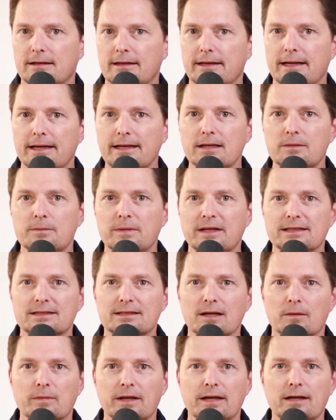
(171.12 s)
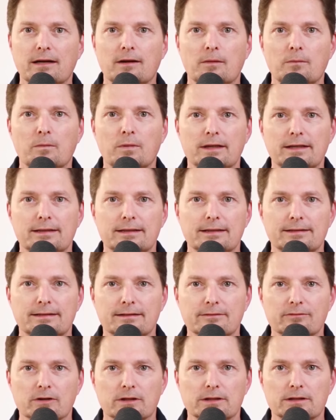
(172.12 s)
it can mean something completely
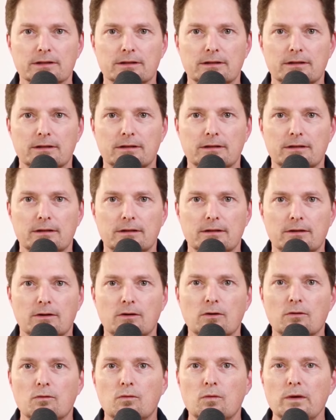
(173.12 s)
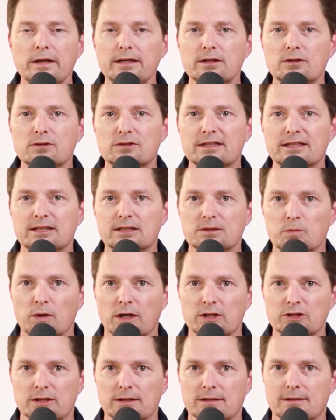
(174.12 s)
different. We use the
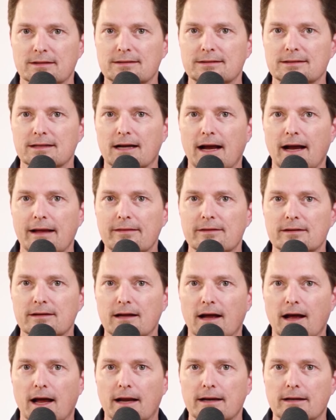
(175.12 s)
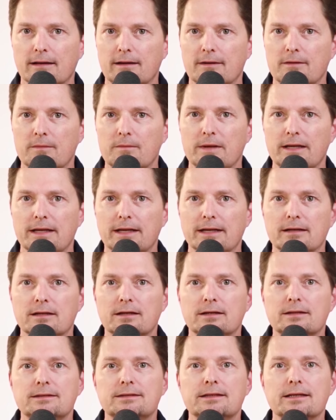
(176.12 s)
expression tie the knot, meaning
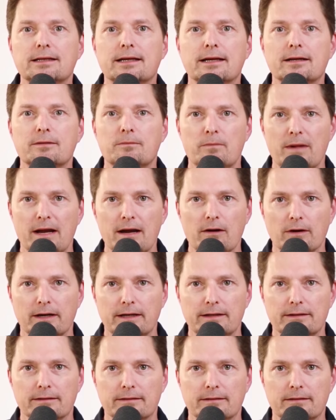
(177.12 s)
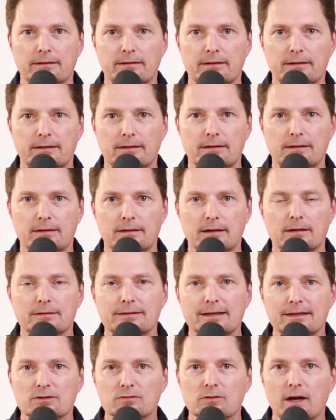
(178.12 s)
to get married.
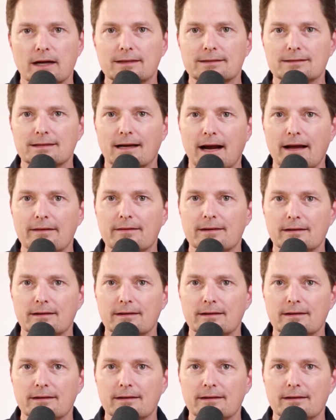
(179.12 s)
That's right, tie the